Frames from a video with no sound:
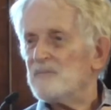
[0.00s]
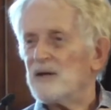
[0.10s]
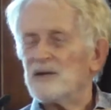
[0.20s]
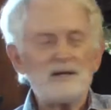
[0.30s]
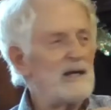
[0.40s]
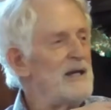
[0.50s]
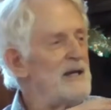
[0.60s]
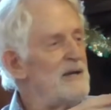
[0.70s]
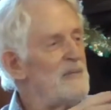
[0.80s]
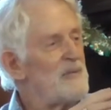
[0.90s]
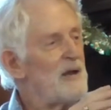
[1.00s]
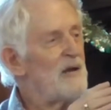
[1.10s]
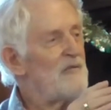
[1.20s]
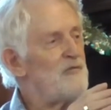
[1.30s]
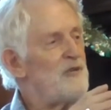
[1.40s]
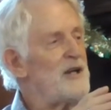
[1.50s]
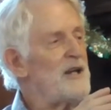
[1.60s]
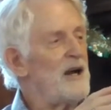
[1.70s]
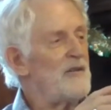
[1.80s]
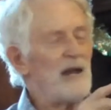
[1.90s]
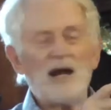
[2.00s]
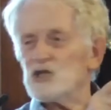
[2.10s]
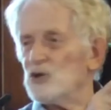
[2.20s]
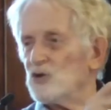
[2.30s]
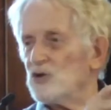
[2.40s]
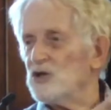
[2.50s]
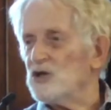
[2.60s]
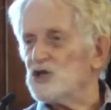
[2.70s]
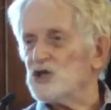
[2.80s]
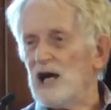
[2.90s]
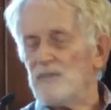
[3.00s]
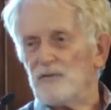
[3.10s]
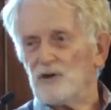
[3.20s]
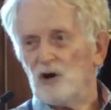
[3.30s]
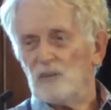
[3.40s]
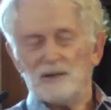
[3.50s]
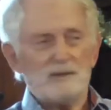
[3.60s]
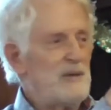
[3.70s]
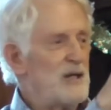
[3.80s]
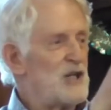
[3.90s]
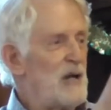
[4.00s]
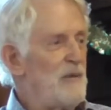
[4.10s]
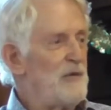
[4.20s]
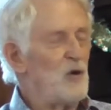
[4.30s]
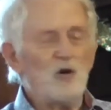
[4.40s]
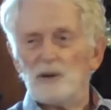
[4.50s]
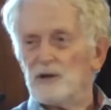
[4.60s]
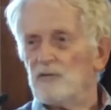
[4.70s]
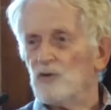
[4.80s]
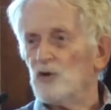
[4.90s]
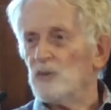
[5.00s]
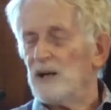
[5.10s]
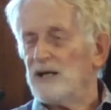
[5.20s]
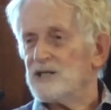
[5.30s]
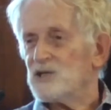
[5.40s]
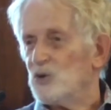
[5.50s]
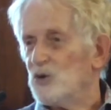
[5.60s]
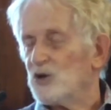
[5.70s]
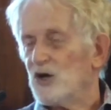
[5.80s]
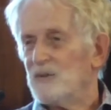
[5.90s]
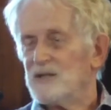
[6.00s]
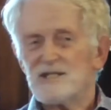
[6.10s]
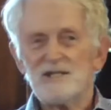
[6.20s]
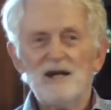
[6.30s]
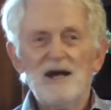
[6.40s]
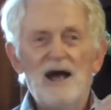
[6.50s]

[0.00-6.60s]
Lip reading: but he figured out the actual shape of the comet, the shape of the orbit of all the planets, all the comets,